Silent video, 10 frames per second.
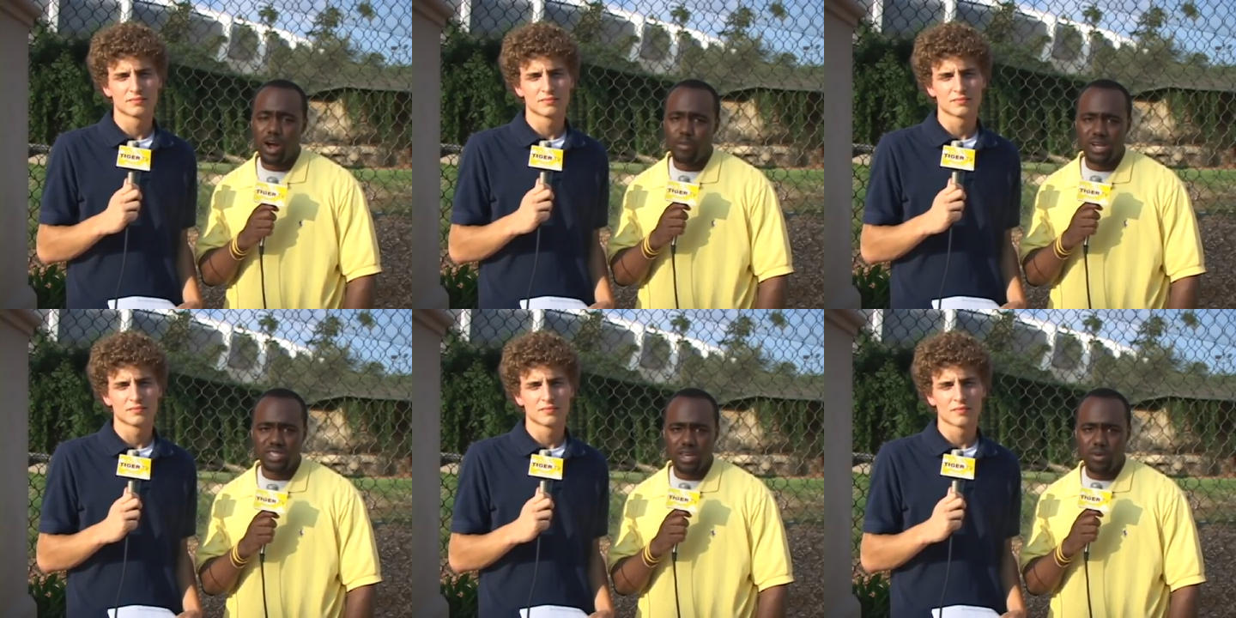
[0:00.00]

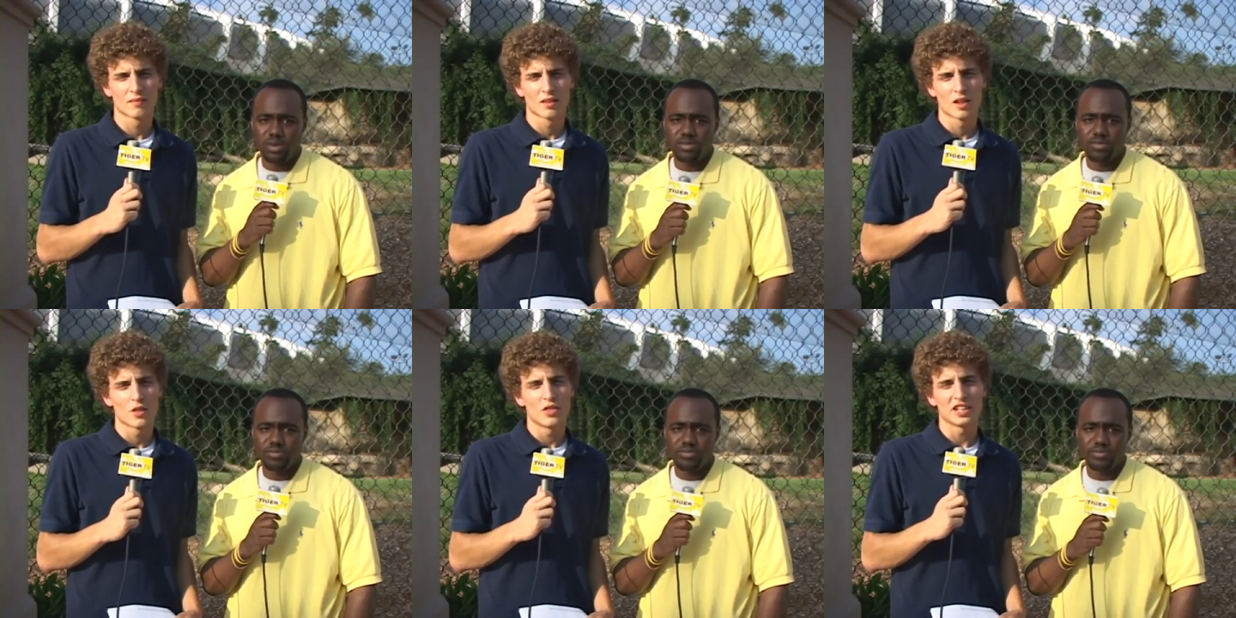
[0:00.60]
Speaker 1: Armanti Edwards.
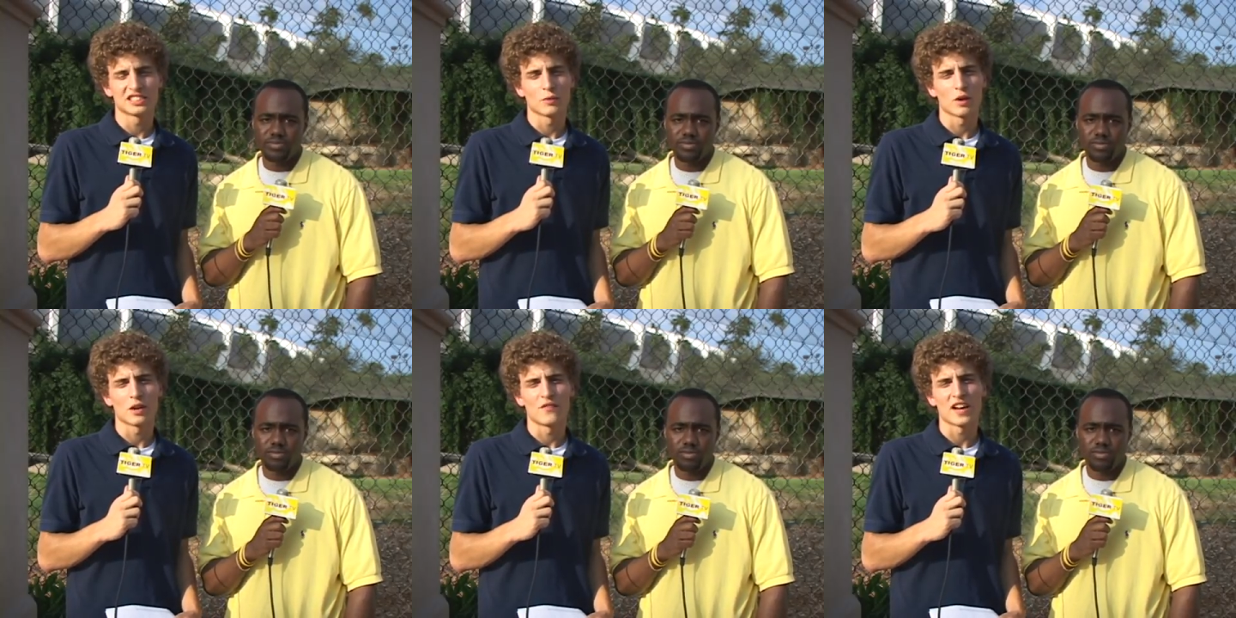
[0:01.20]
Speaker 2: This and
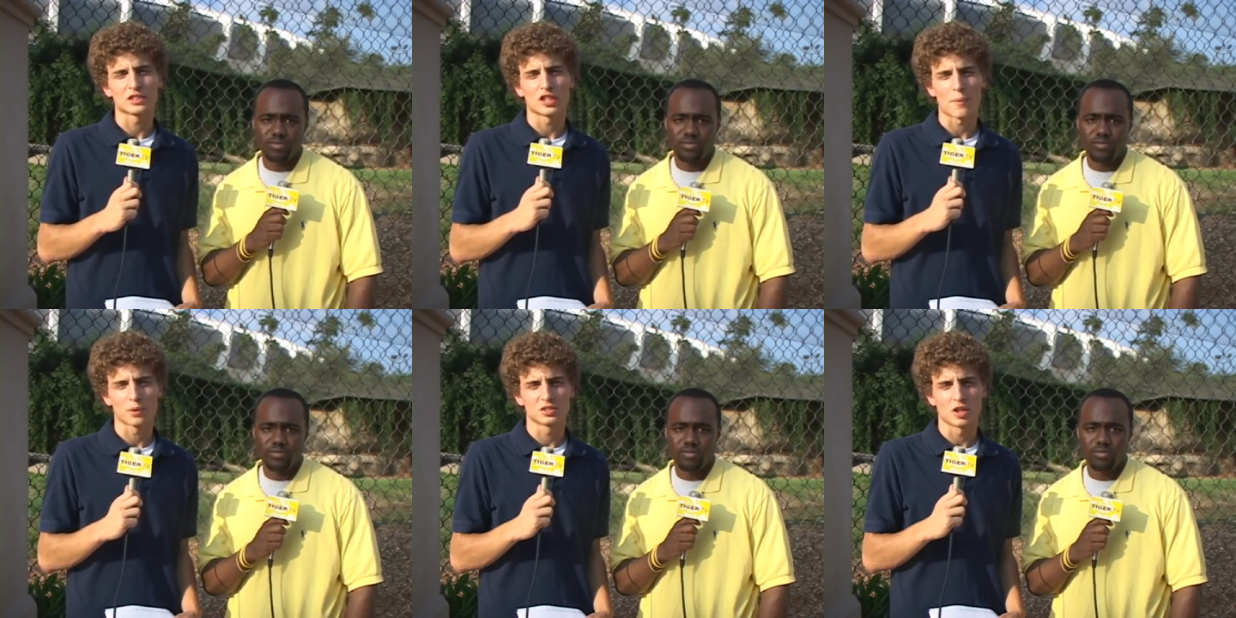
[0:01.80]
what effect
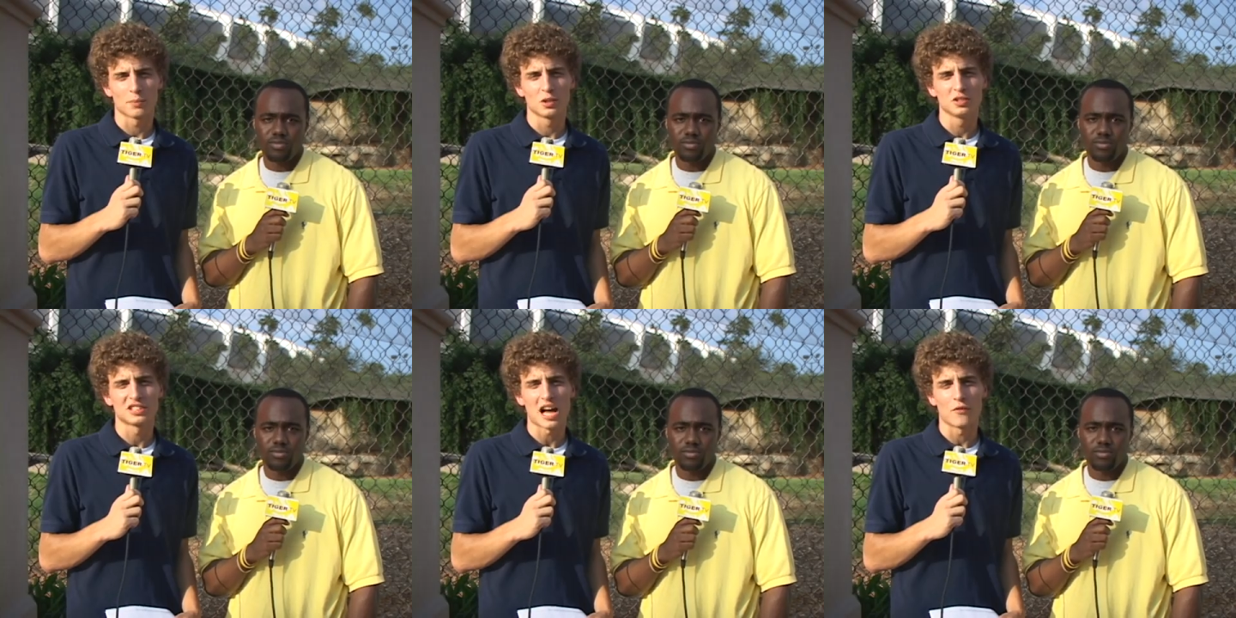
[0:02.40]
Tropical Storm
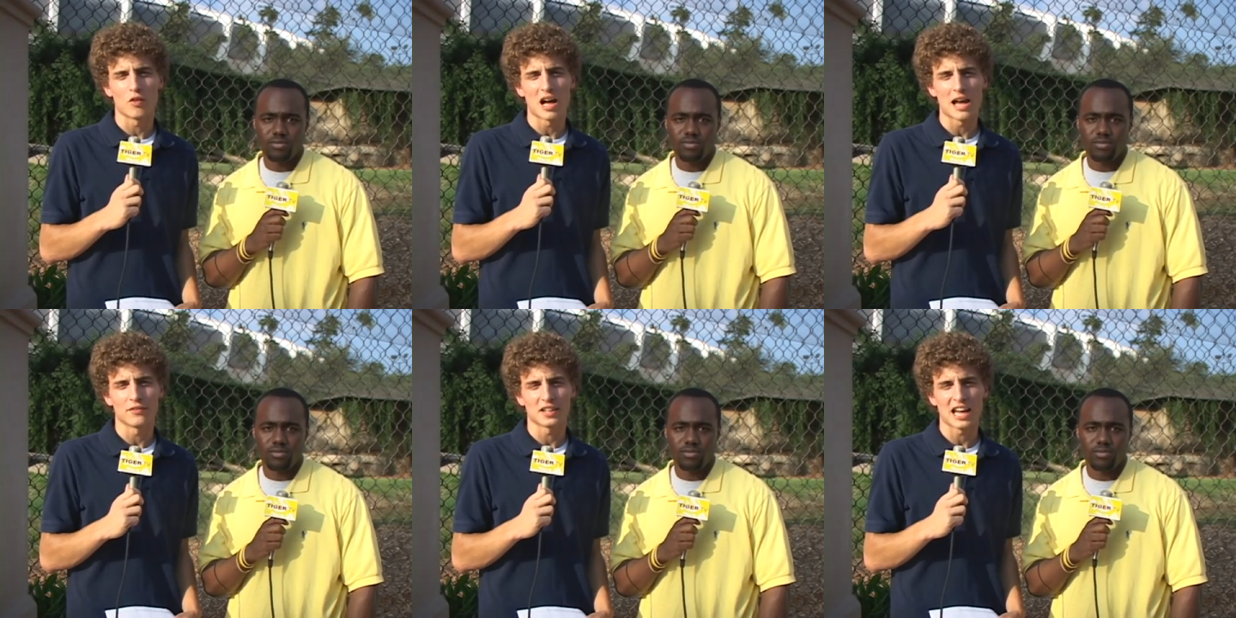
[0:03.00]
Gustav will
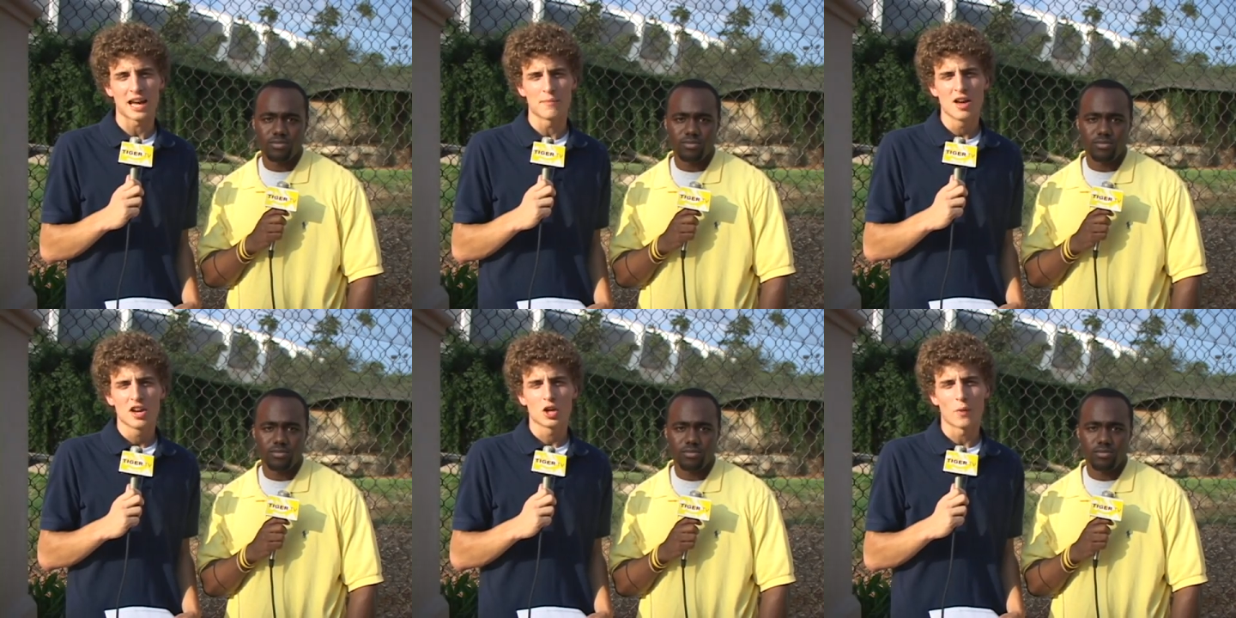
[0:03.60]
have in the game.
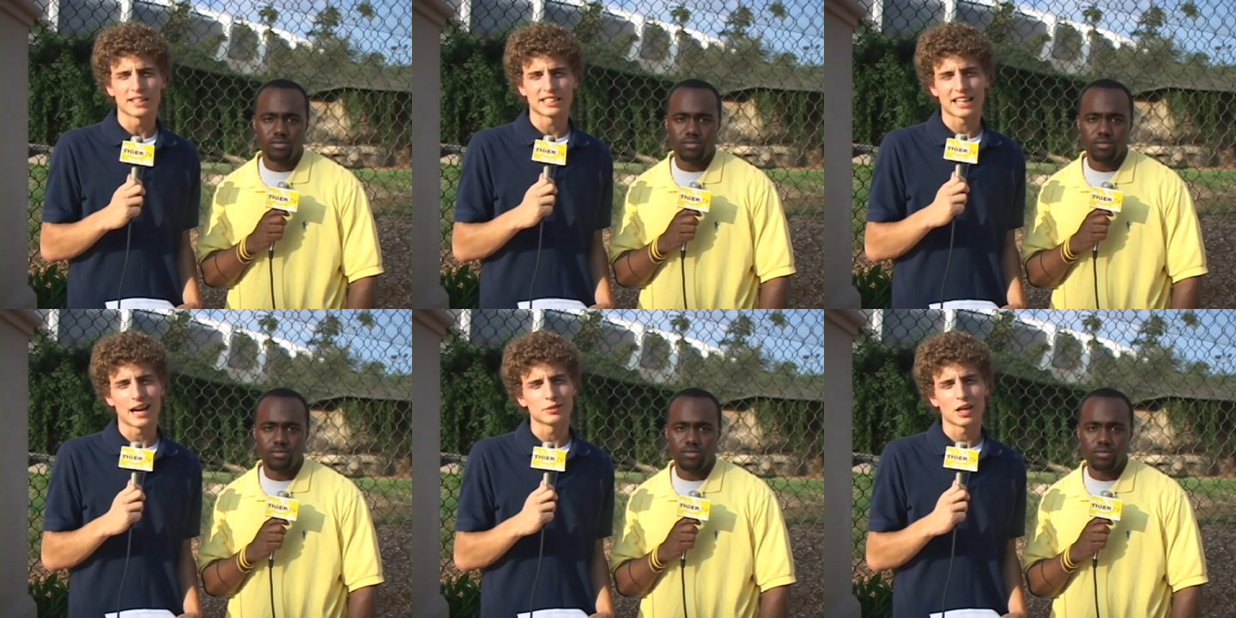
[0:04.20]
You're watching
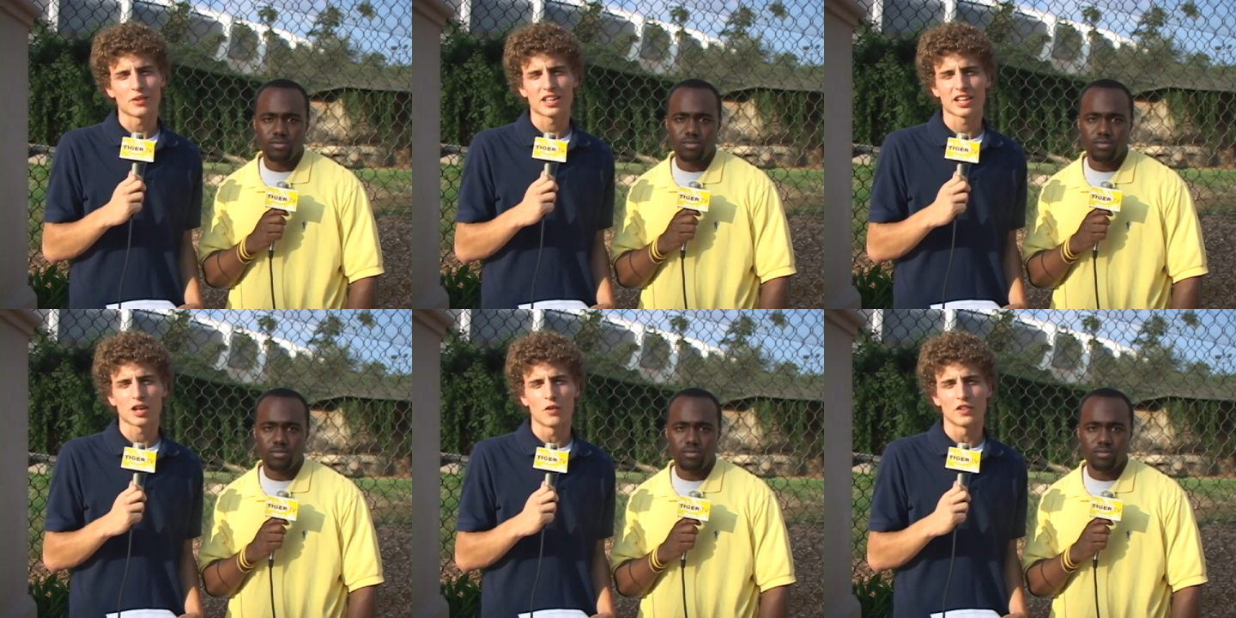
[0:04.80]
Countdown to
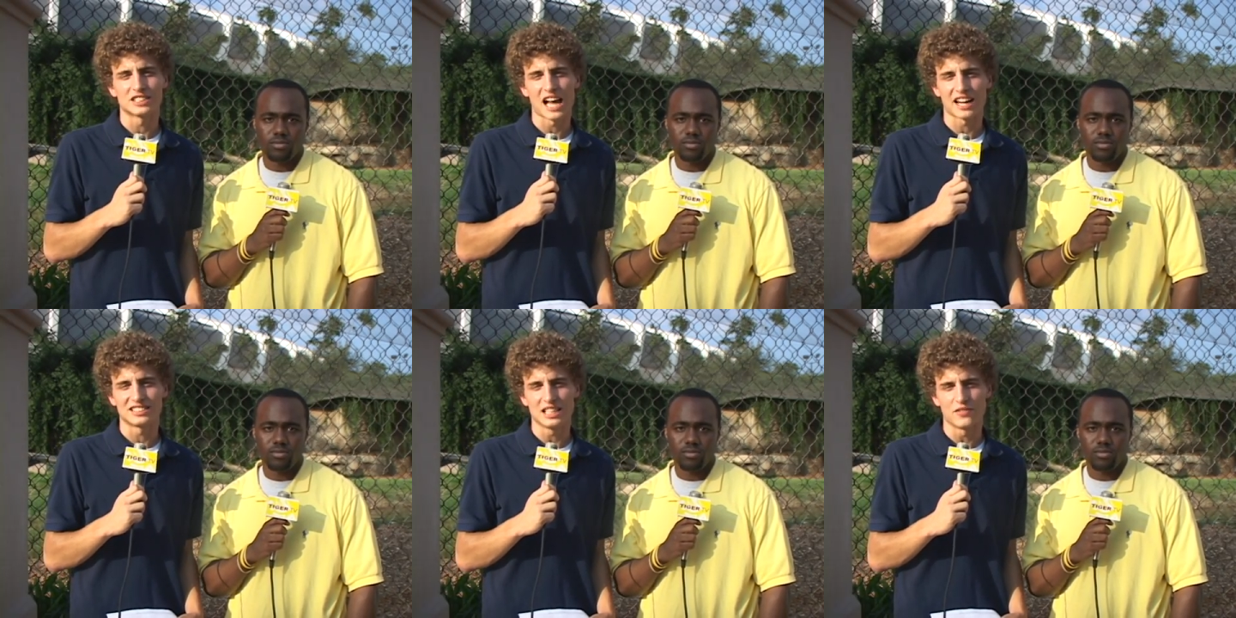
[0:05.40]
Kickoff on
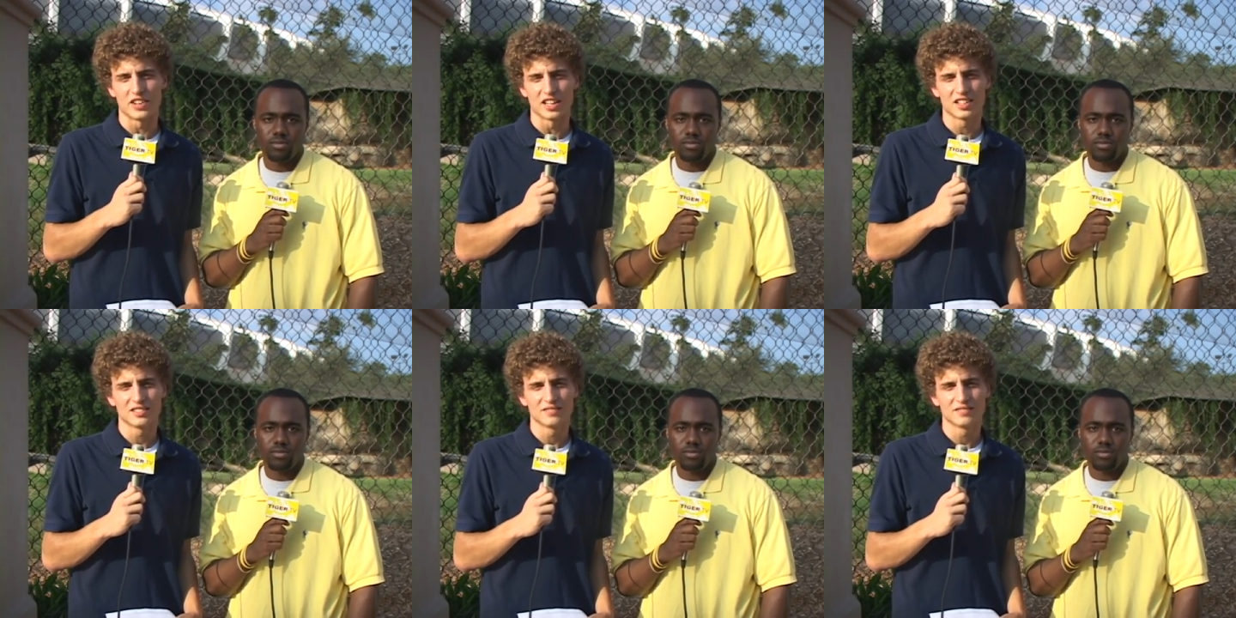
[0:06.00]
Tiger TV.